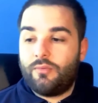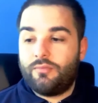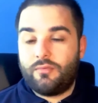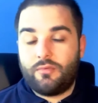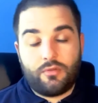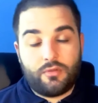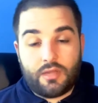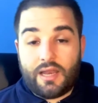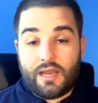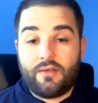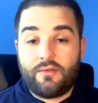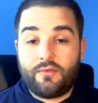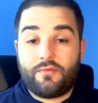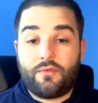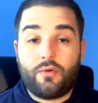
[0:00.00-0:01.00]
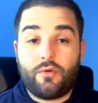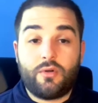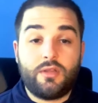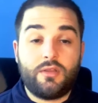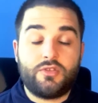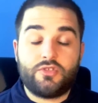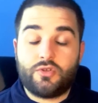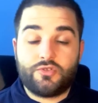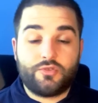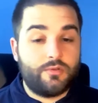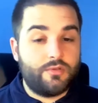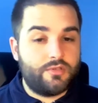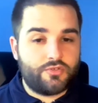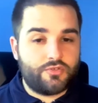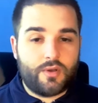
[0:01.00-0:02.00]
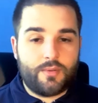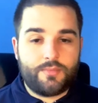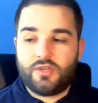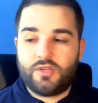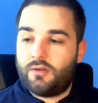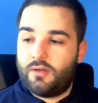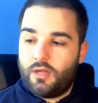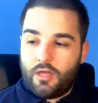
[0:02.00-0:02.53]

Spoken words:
The link for it is also in the description,